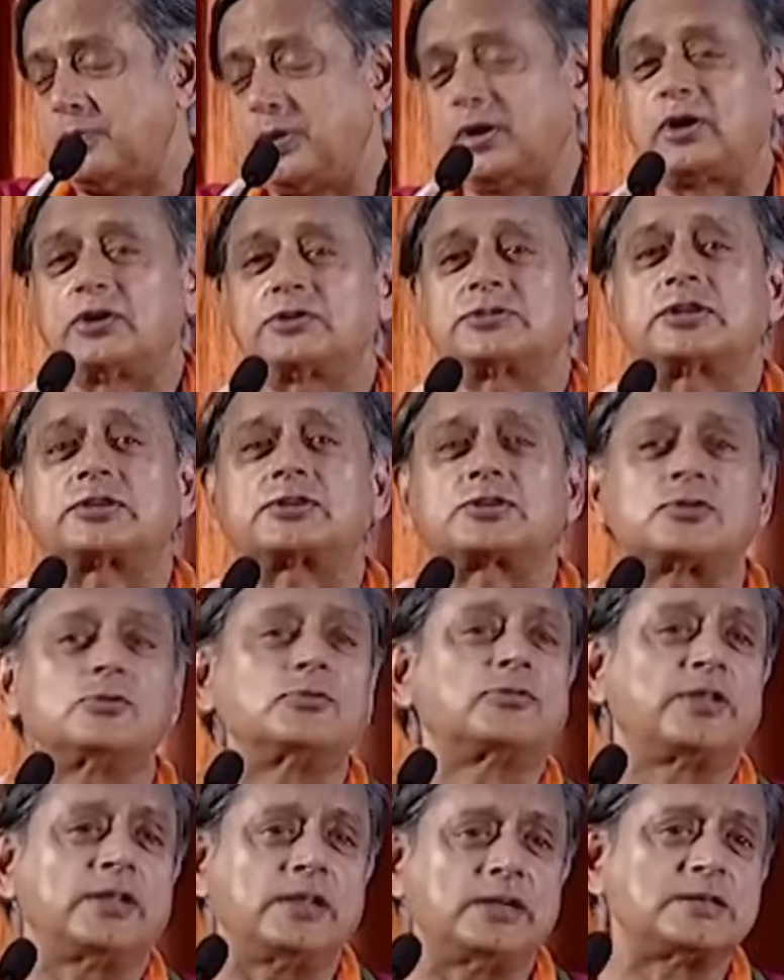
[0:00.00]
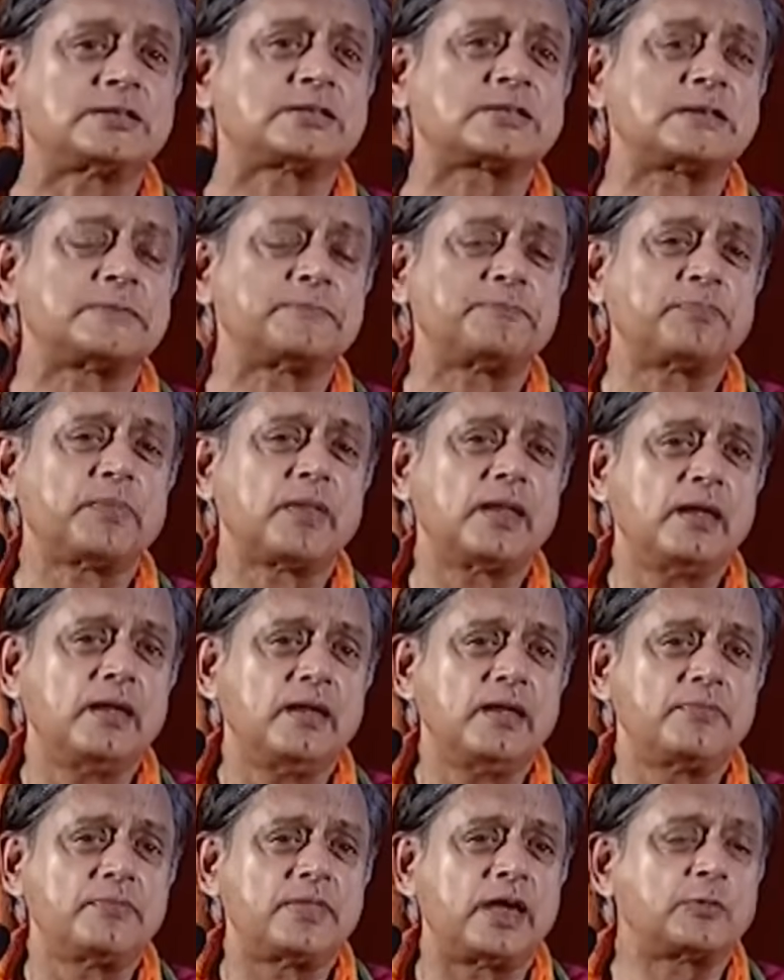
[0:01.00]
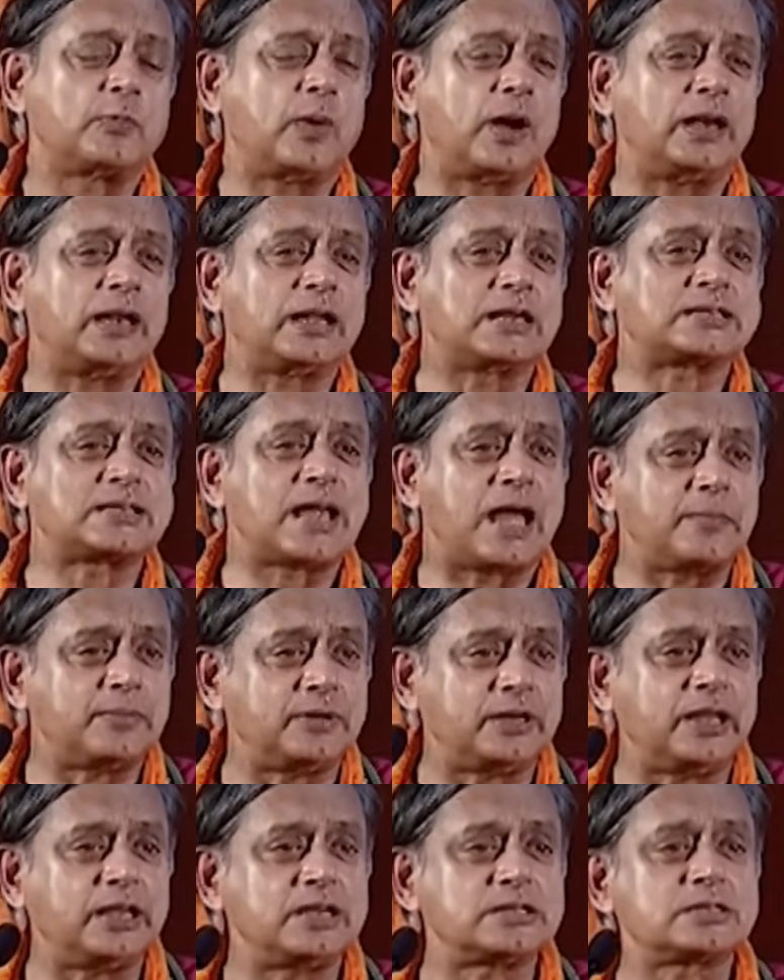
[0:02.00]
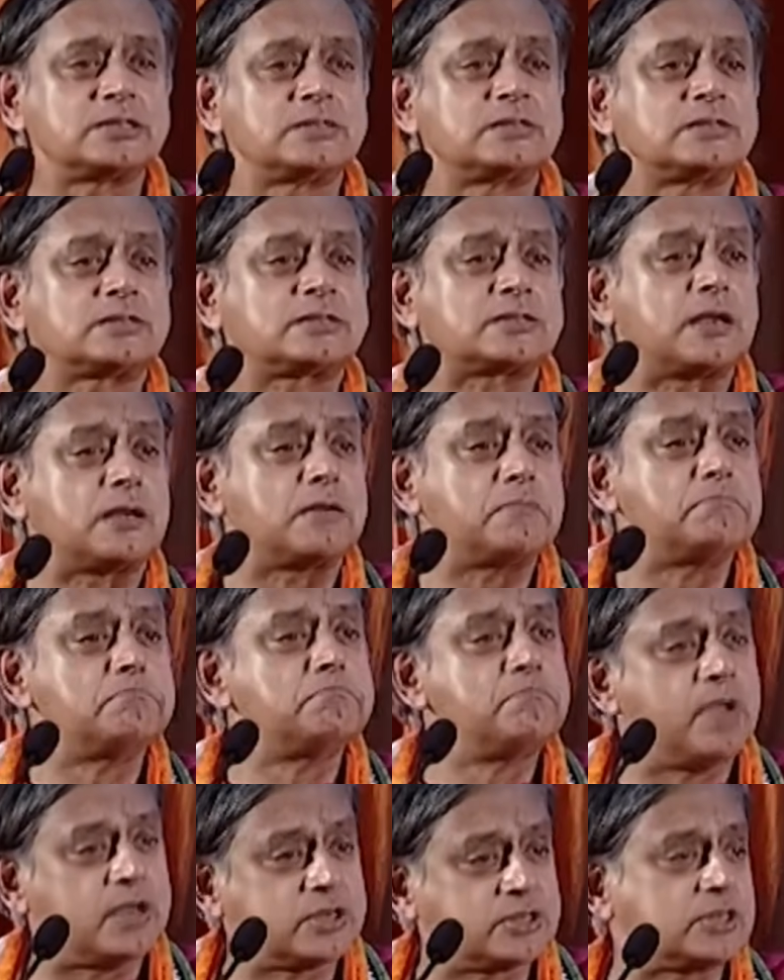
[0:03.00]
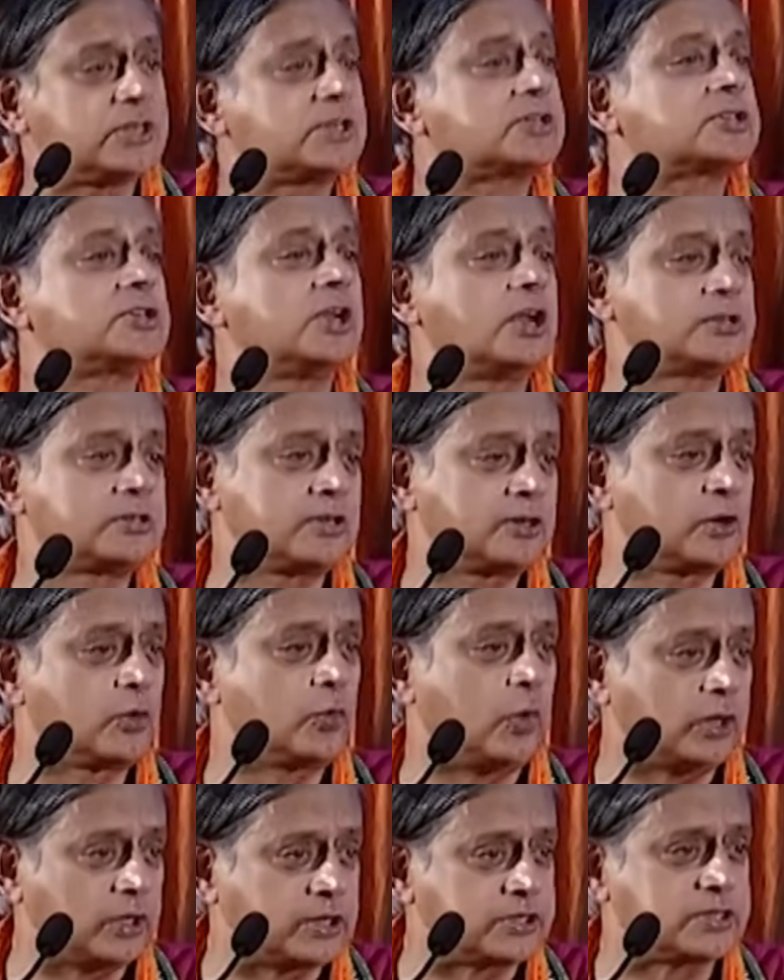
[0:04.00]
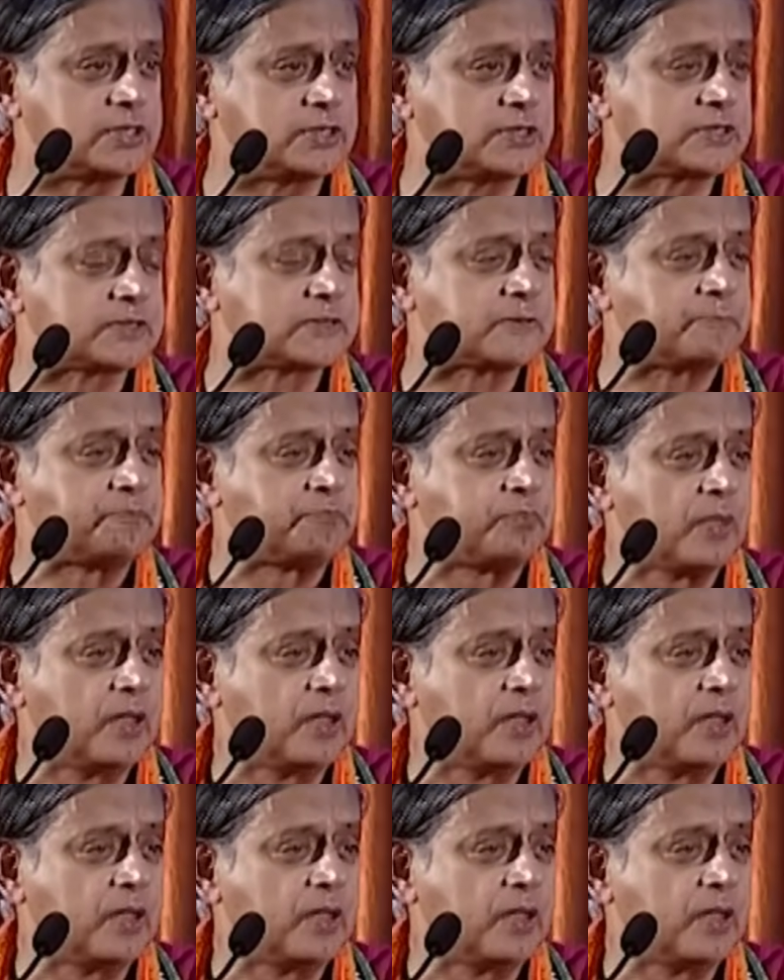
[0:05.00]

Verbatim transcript: Because the truth is, that while examinations measure certain qualities,